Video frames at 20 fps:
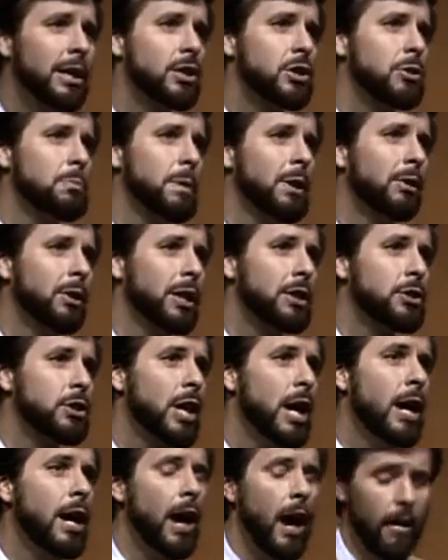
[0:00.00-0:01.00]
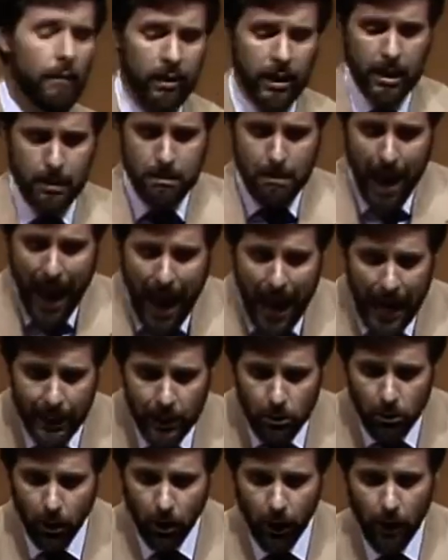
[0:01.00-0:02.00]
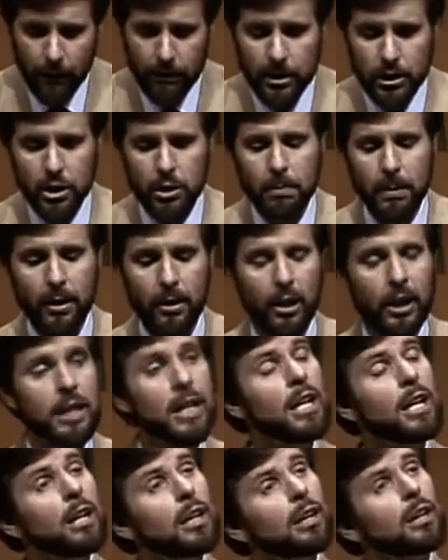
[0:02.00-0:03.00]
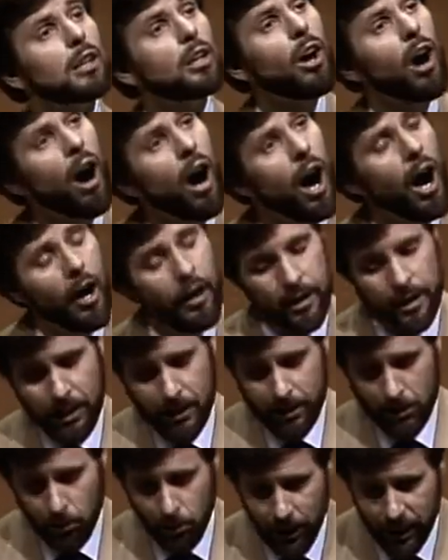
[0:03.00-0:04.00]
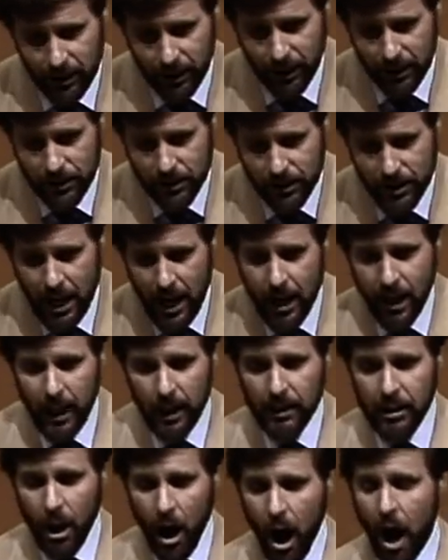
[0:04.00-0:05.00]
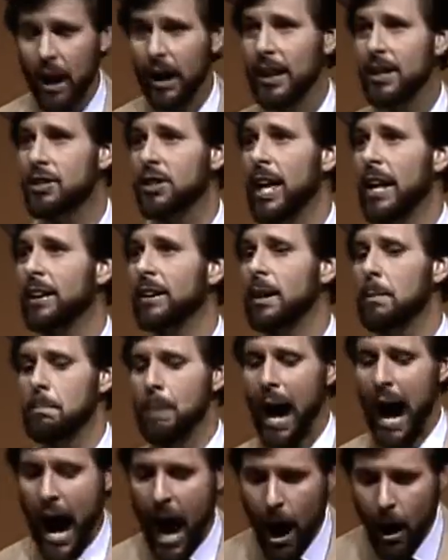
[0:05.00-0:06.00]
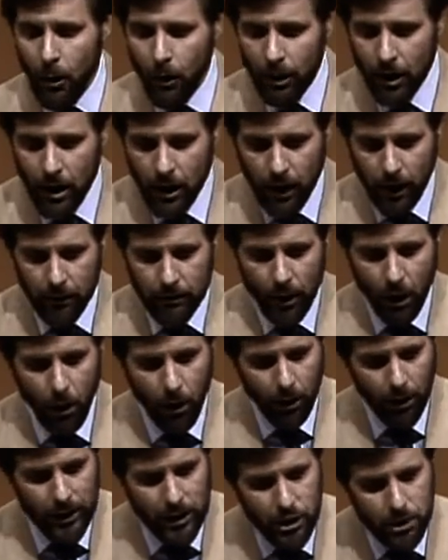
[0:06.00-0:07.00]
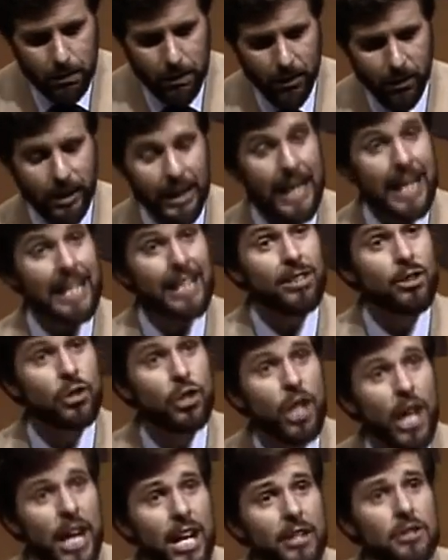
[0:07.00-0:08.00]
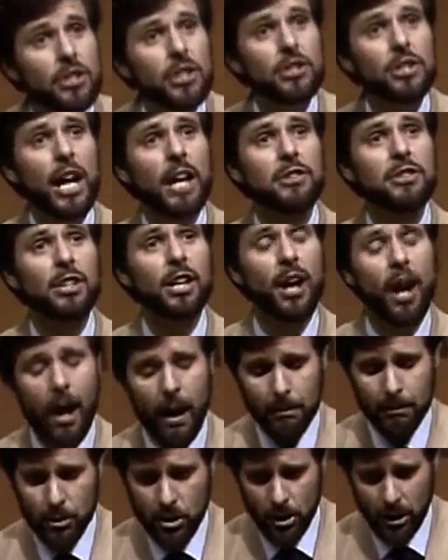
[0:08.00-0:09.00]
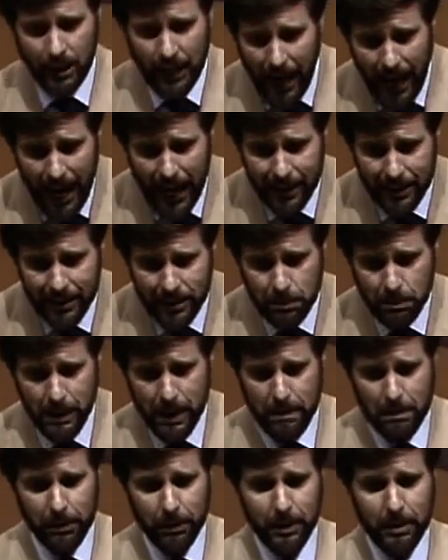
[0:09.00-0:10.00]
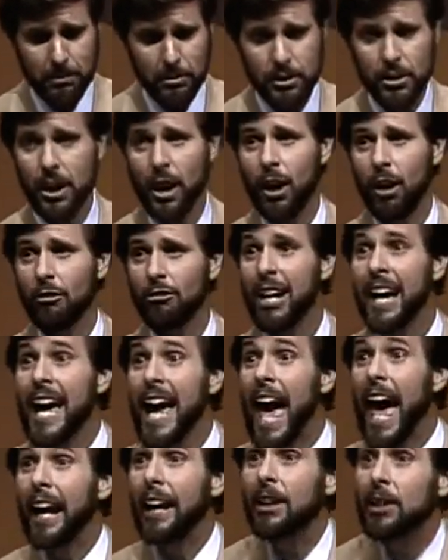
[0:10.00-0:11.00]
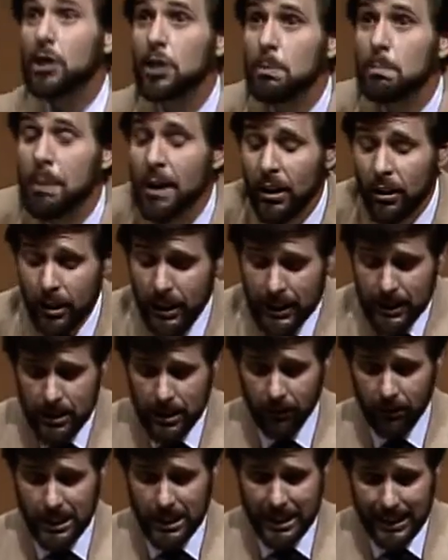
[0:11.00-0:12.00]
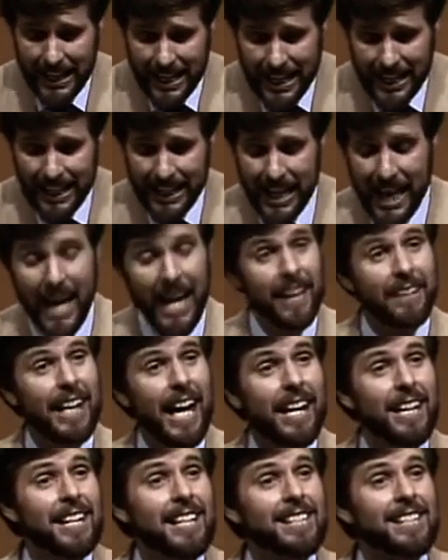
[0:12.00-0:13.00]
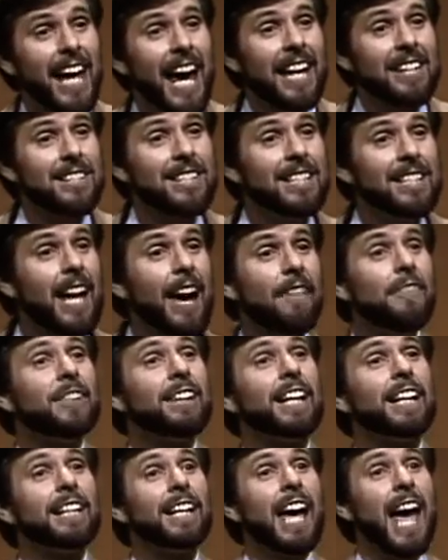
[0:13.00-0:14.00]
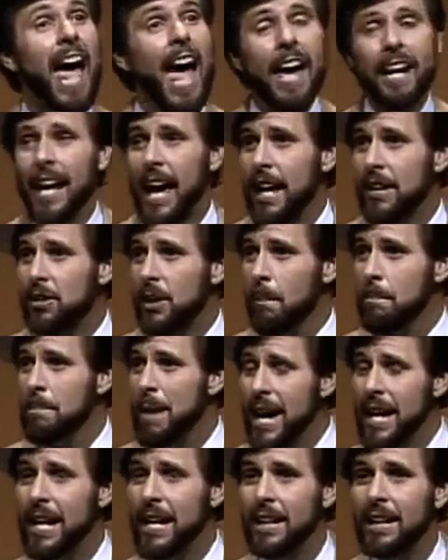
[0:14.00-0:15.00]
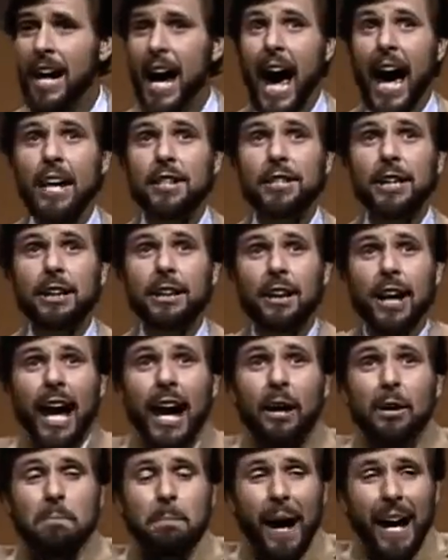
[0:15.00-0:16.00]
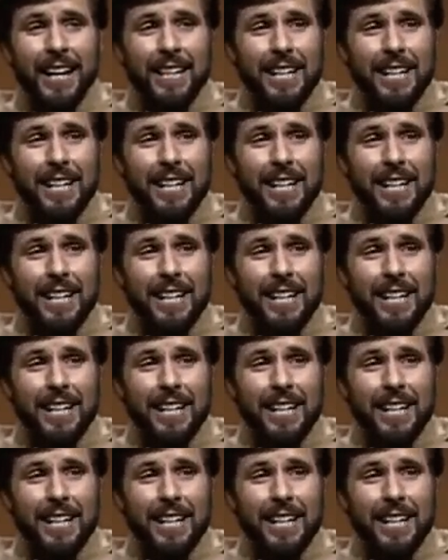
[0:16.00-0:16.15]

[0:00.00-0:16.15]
experience of an Emmanuel of the Spirit, God with us, a knowledge that in the power of the Holy Spirit, Jesus has come to guide his people himself, an experience of his leading that is as definite and as immediate as the cloud by